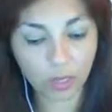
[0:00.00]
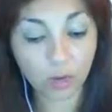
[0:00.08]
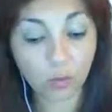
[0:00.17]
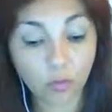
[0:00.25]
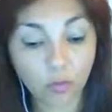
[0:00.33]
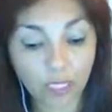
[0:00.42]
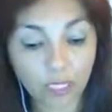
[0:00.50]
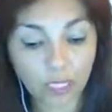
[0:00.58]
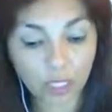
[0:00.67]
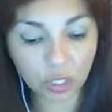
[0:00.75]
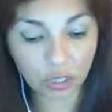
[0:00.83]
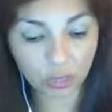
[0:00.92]

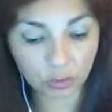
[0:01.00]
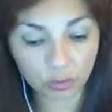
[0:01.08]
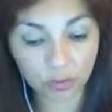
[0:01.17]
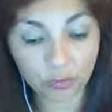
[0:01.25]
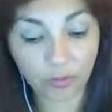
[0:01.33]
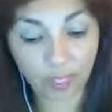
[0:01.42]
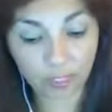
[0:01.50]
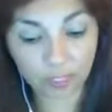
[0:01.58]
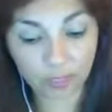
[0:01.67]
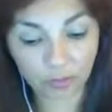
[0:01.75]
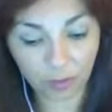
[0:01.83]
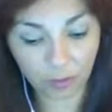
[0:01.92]
religious
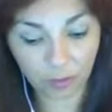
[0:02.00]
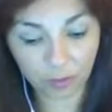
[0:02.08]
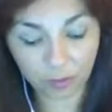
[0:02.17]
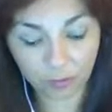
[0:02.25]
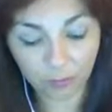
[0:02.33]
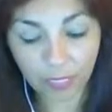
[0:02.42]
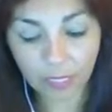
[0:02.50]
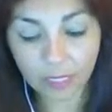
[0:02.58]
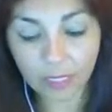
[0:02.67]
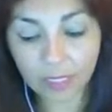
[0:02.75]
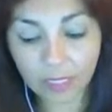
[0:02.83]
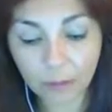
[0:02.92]
festivals,
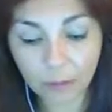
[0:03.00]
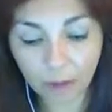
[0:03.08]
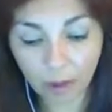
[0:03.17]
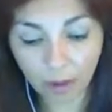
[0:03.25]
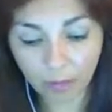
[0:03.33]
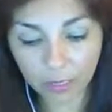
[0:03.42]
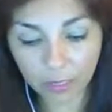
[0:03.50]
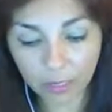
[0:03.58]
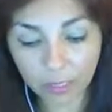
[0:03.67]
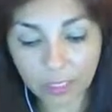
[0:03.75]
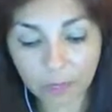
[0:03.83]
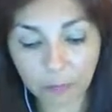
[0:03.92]
the
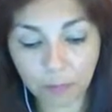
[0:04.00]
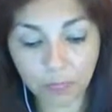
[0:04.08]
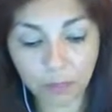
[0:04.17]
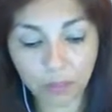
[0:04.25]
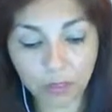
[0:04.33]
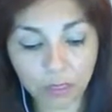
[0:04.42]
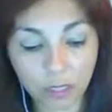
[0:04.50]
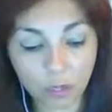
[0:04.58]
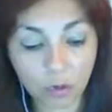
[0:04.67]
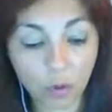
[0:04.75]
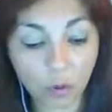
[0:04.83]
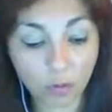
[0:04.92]
Samaritans built
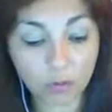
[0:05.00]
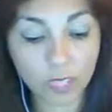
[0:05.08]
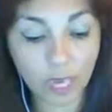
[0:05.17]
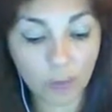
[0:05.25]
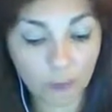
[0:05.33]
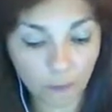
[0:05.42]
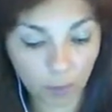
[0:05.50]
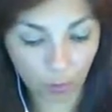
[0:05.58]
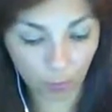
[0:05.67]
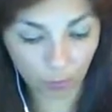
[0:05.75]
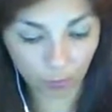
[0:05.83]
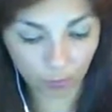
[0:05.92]
their own
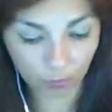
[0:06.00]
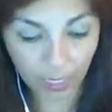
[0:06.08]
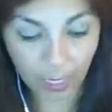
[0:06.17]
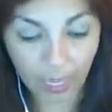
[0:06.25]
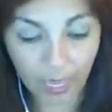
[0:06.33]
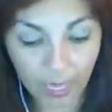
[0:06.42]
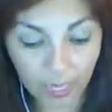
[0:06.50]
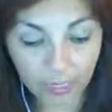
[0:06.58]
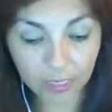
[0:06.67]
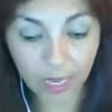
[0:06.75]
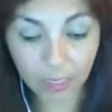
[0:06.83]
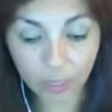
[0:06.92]
temple
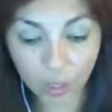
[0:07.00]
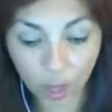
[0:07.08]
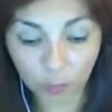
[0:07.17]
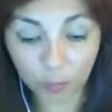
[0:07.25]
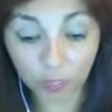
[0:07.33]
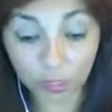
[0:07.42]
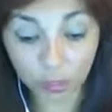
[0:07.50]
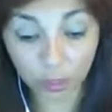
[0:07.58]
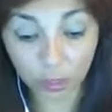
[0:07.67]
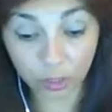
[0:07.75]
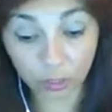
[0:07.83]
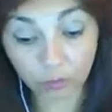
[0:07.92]
and adopted
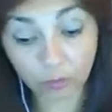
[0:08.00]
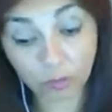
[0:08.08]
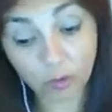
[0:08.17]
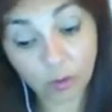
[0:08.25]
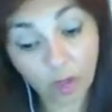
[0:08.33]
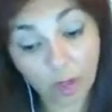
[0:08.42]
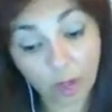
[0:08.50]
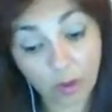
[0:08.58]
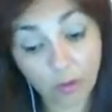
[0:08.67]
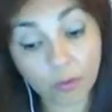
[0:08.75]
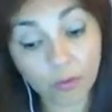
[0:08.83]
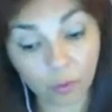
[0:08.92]
certain
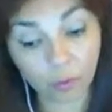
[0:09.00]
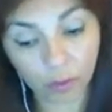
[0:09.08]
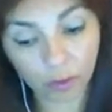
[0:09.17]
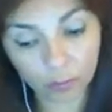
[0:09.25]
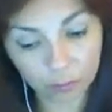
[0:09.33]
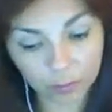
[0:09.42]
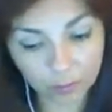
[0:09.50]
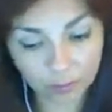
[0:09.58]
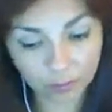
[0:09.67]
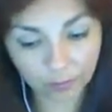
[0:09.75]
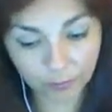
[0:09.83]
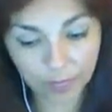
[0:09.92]

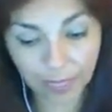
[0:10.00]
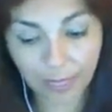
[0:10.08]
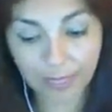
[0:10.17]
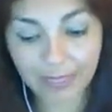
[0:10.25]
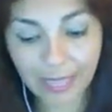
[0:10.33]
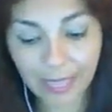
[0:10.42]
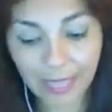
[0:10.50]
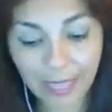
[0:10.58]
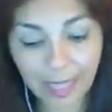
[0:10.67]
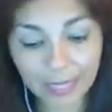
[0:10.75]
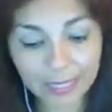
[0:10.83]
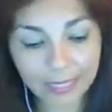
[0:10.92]
reforms. They
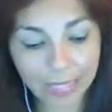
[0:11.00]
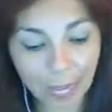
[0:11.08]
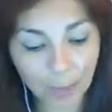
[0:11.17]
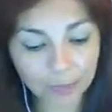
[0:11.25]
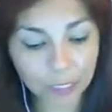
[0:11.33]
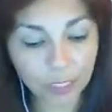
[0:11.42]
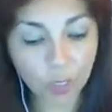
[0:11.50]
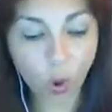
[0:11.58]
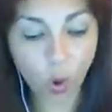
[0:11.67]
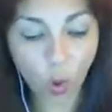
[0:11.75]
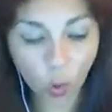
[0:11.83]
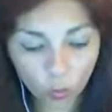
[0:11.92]
accepted
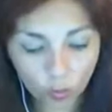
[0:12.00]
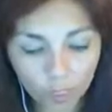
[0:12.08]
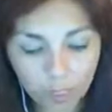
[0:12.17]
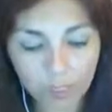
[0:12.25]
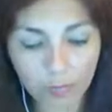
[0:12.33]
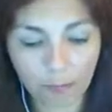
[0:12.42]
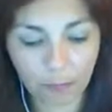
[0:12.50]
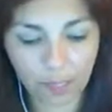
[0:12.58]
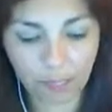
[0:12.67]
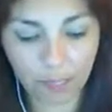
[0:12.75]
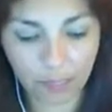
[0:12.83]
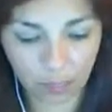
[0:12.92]
only the
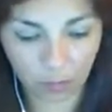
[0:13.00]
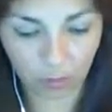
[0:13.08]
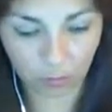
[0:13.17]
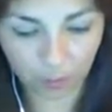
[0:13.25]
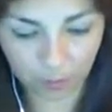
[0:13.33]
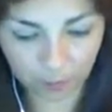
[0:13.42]
Pentateuch,